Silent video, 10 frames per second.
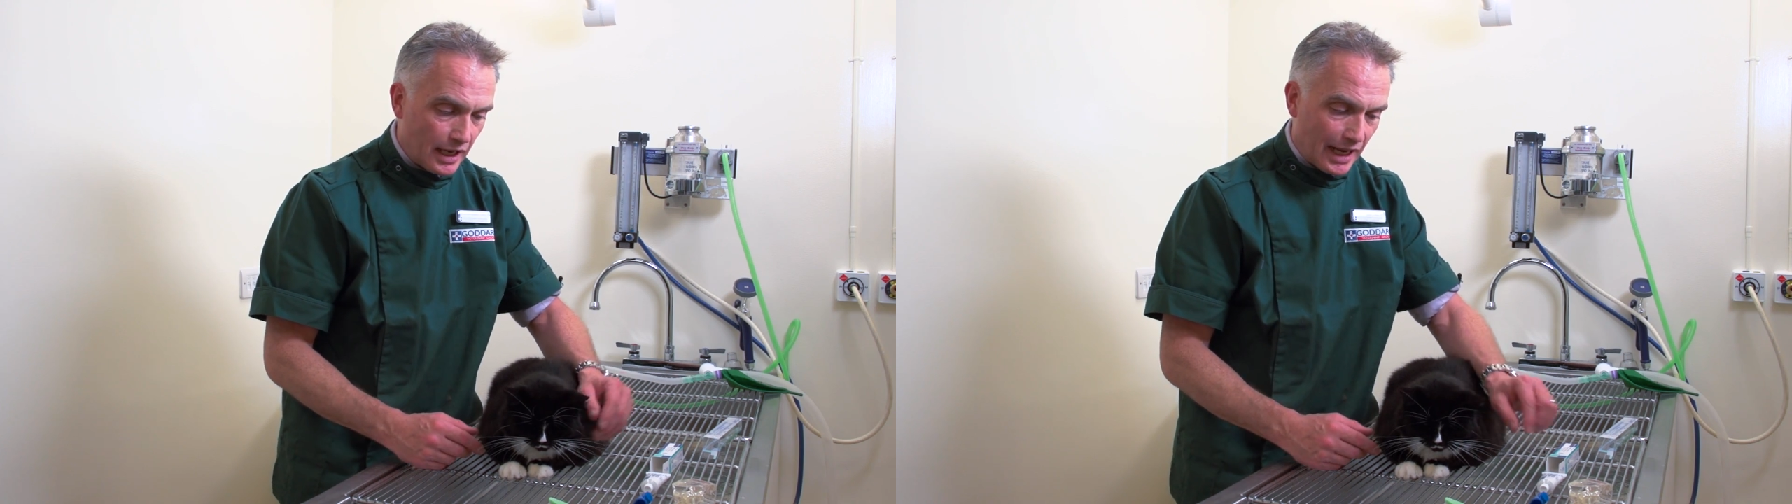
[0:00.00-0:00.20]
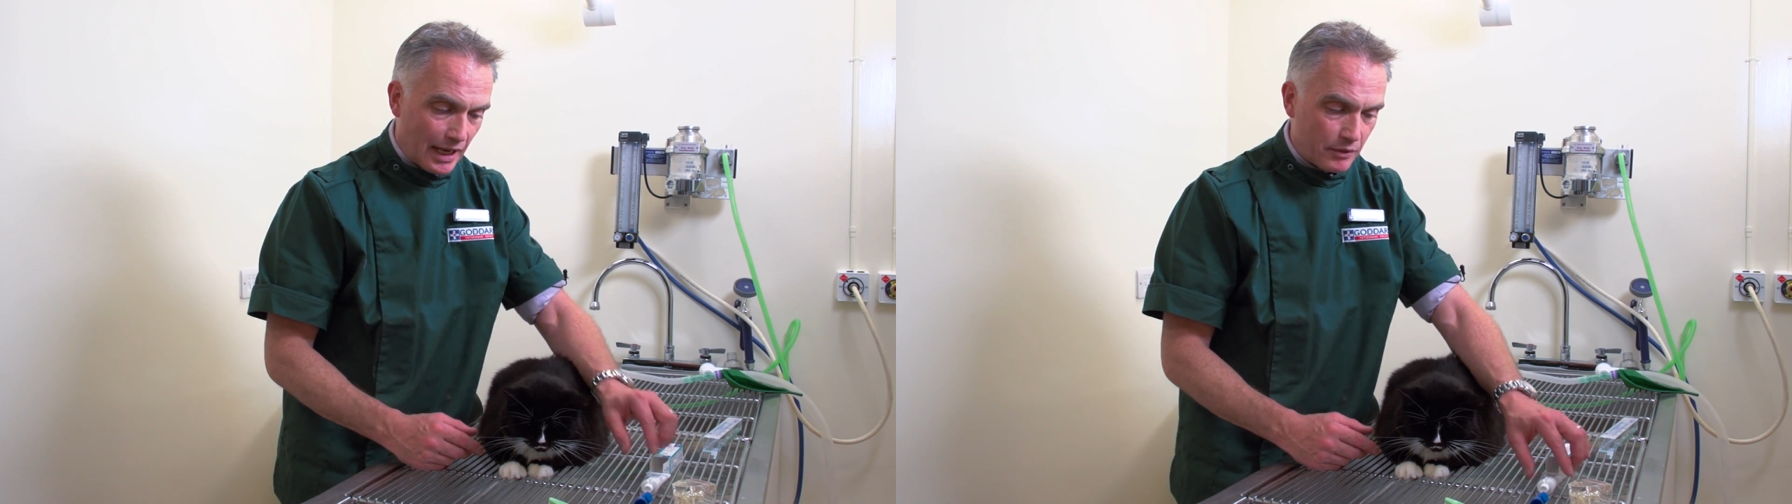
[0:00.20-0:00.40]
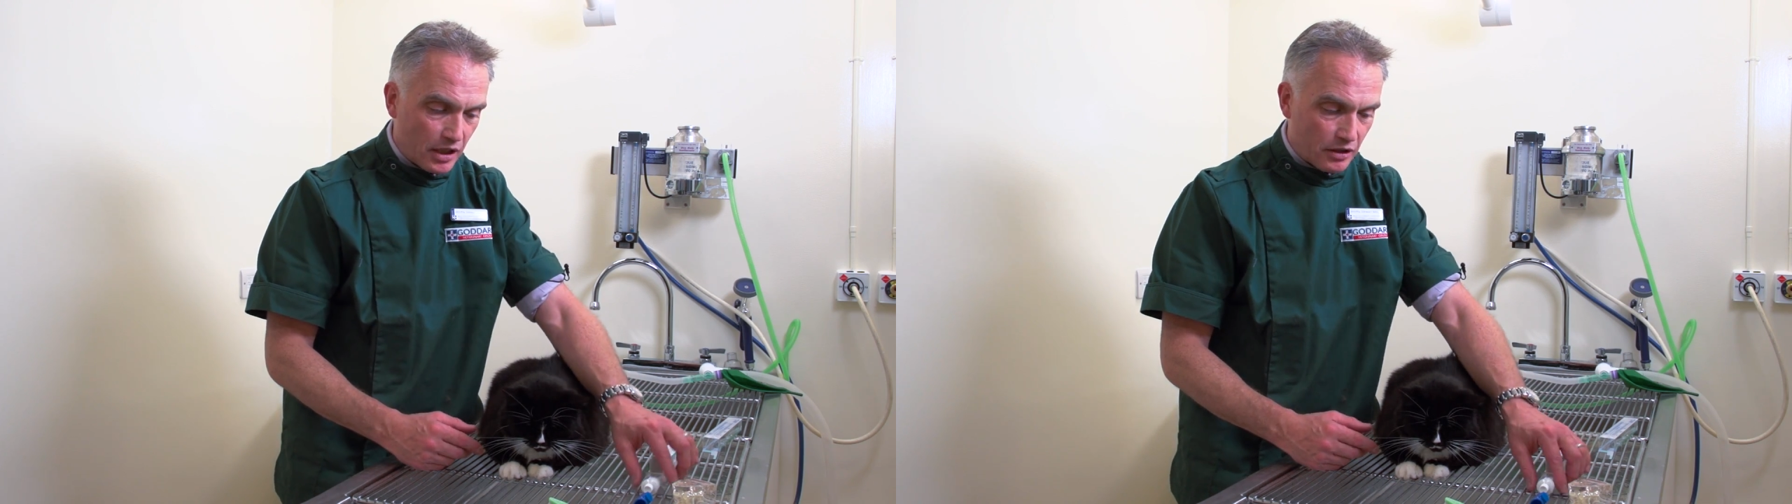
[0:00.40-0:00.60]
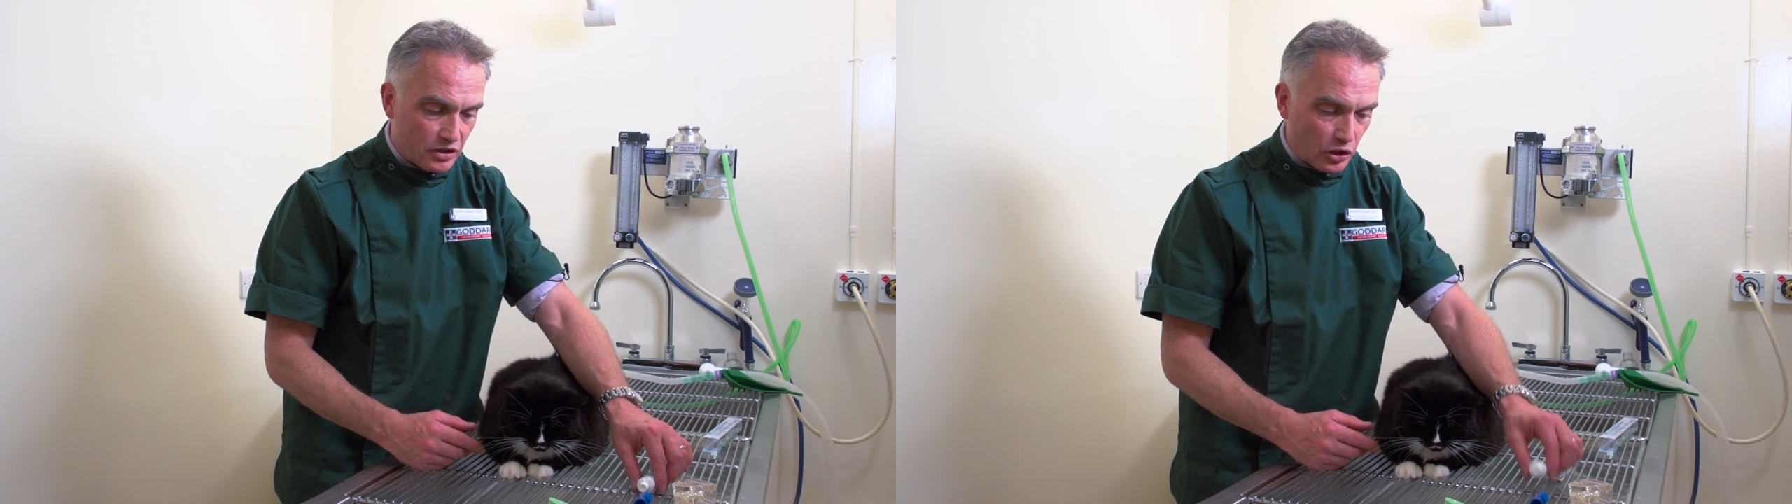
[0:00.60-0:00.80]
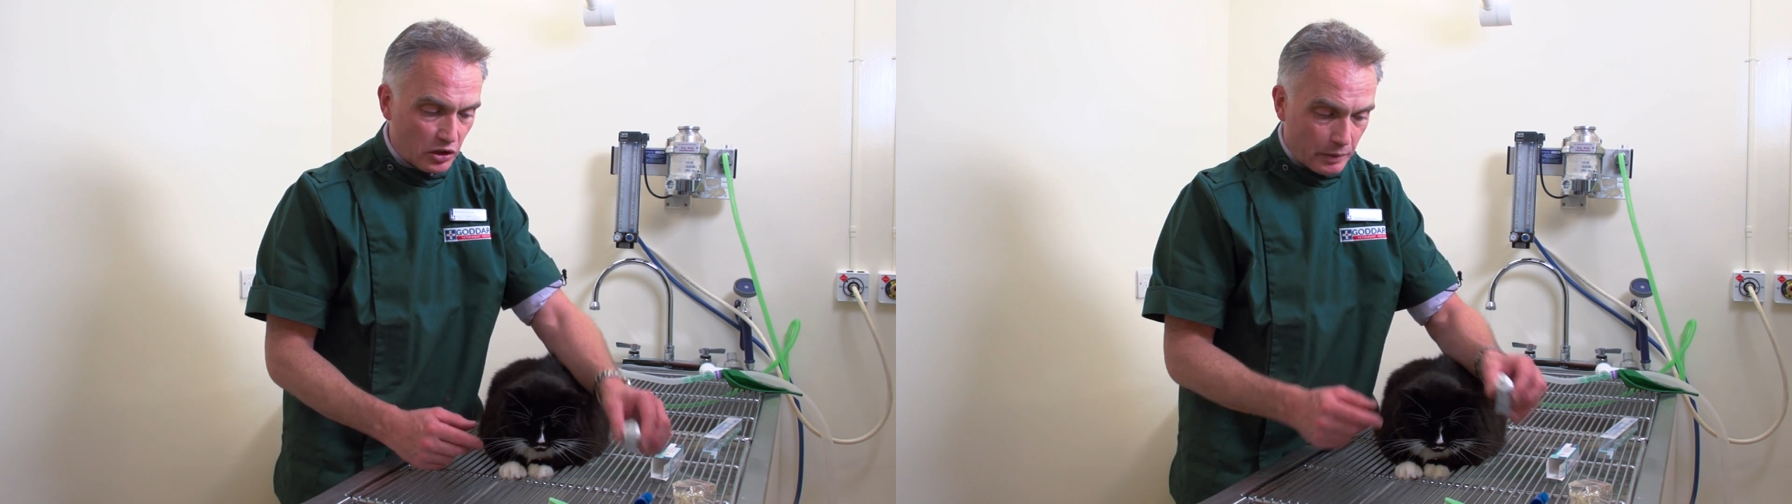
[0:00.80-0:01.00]
The
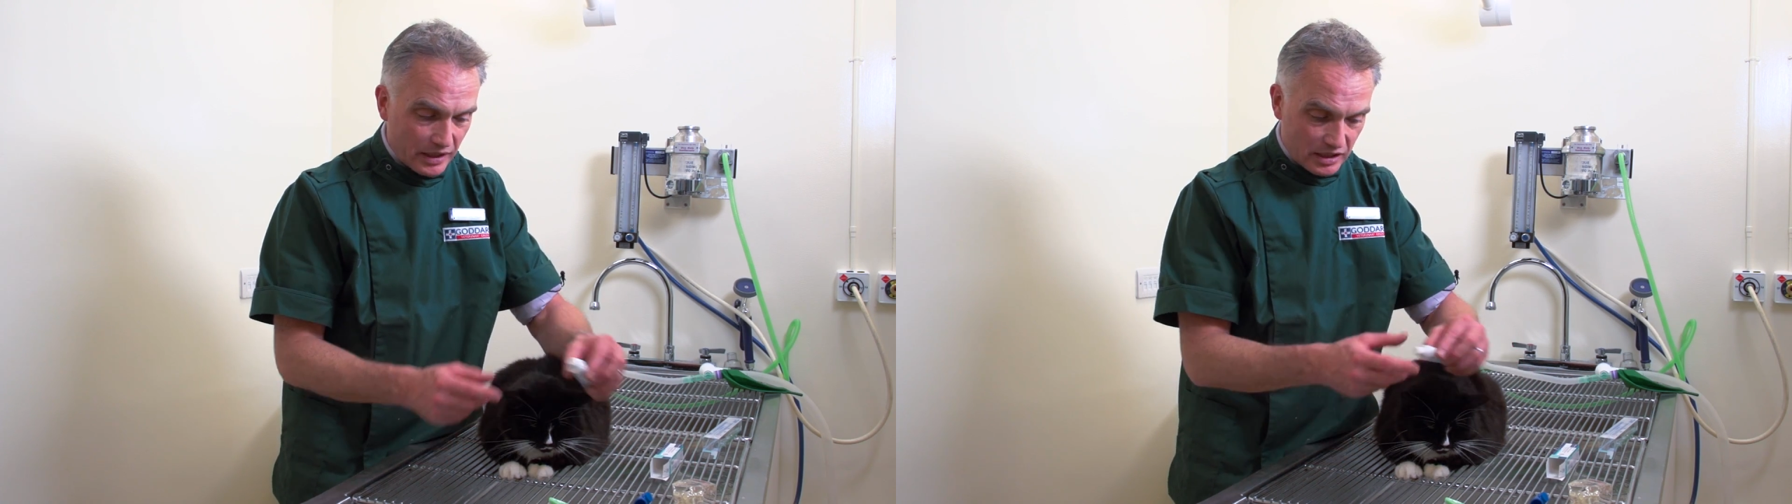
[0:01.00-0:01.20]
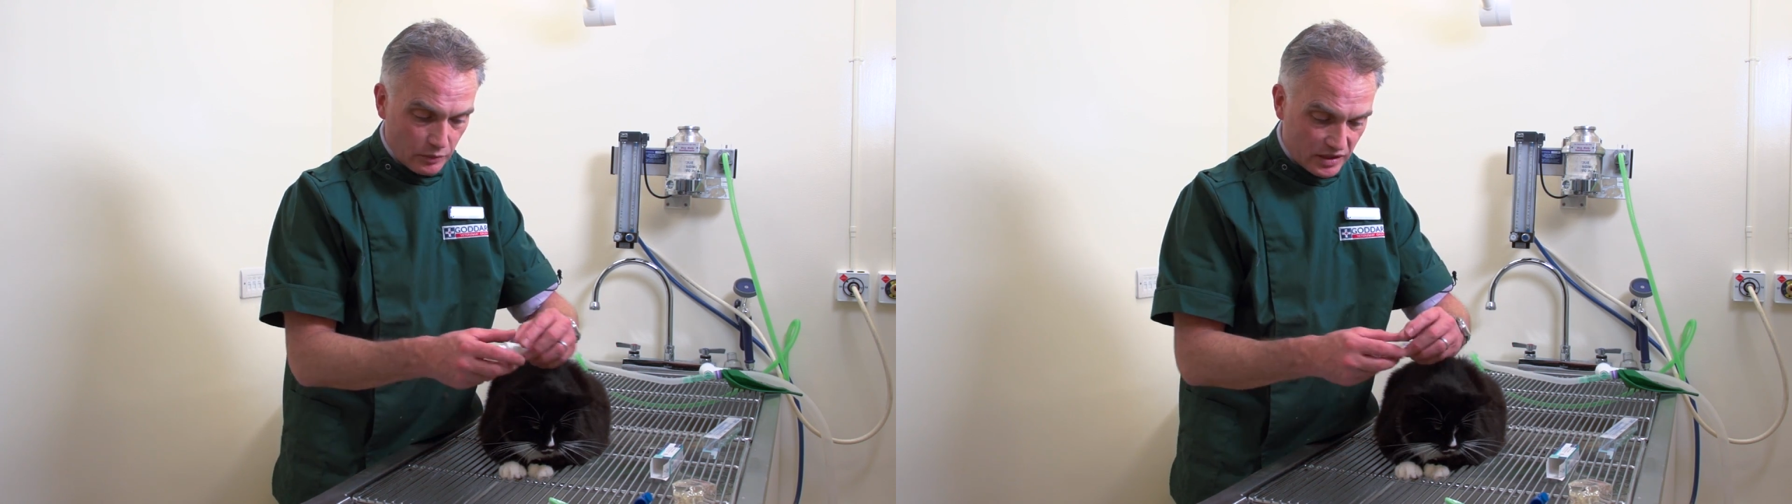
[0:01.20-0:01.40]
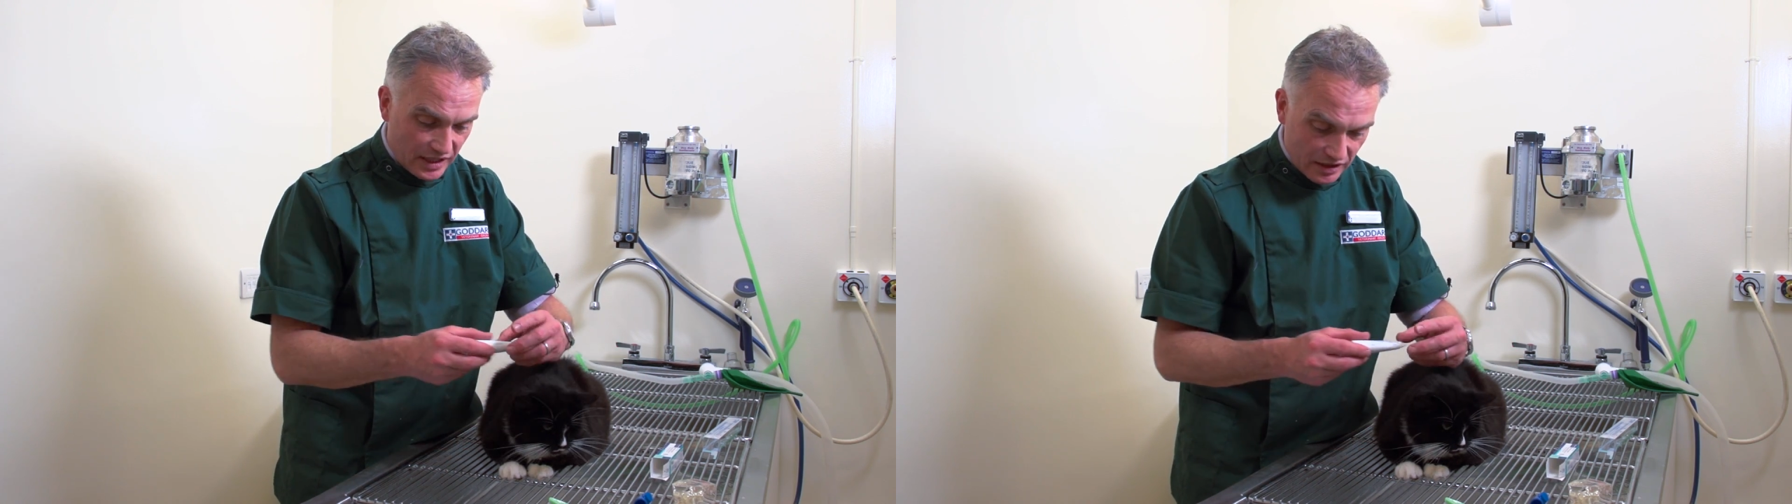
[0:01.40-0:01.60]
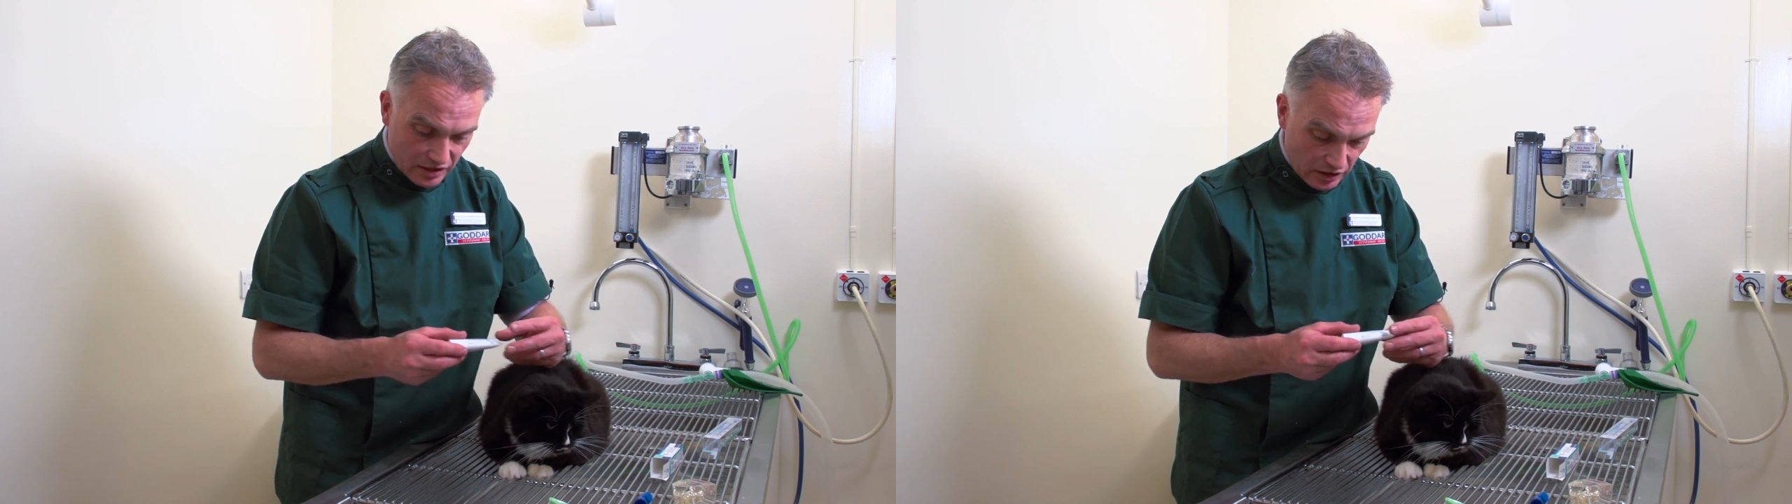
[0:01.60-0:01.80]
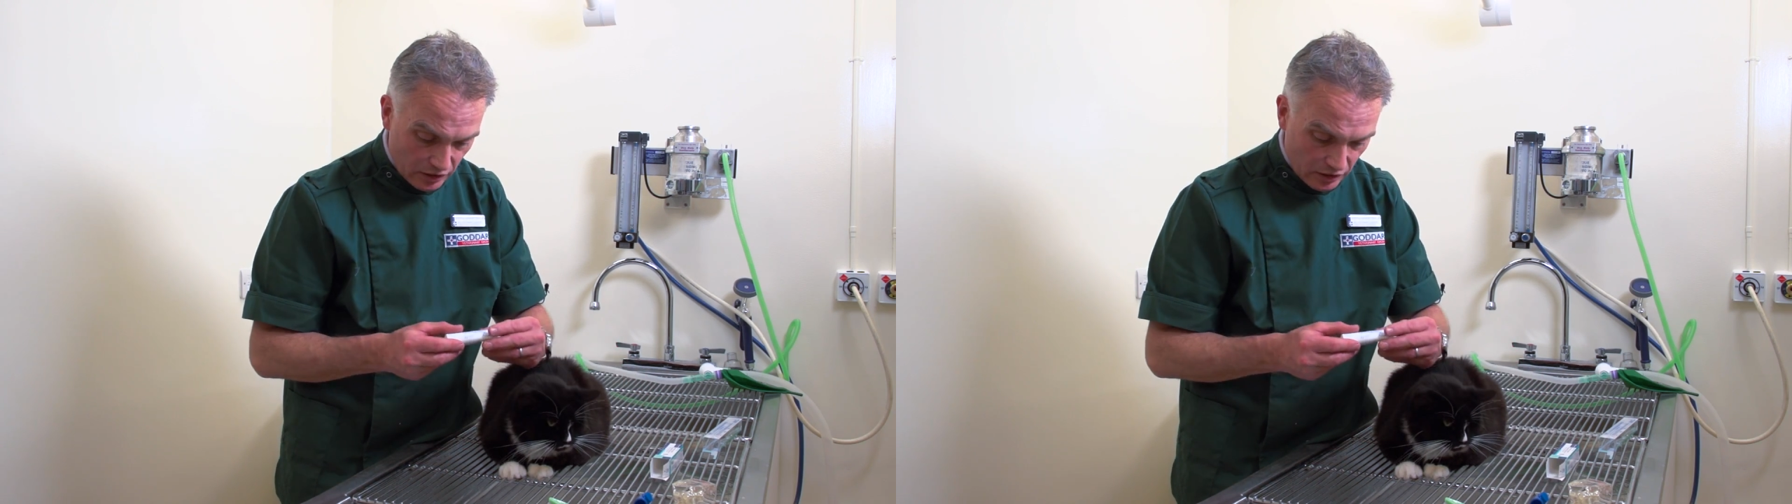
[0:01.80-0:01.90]
toothpaste that we tend to